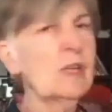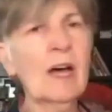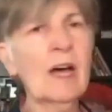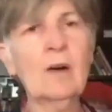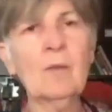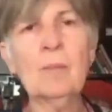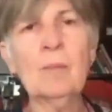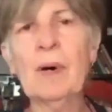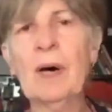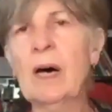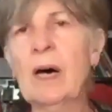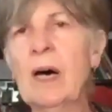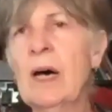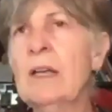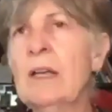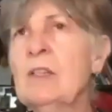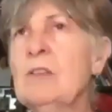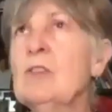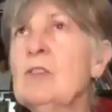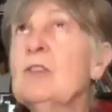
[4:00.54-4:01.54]

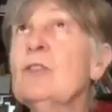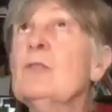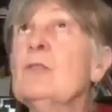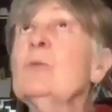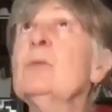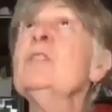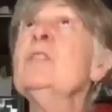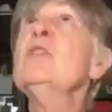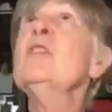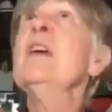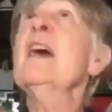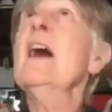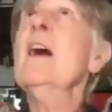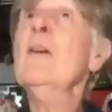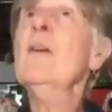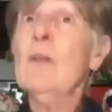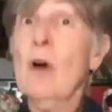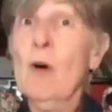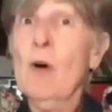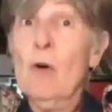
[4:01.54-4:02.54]
behind you, reaching
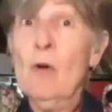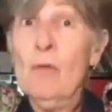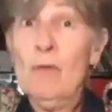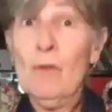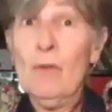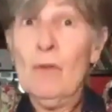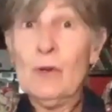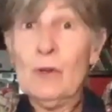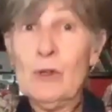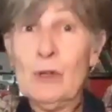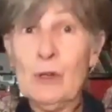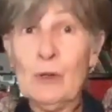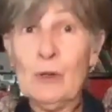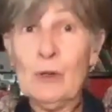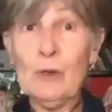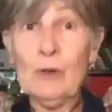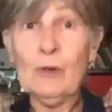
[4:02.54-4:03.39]
out over you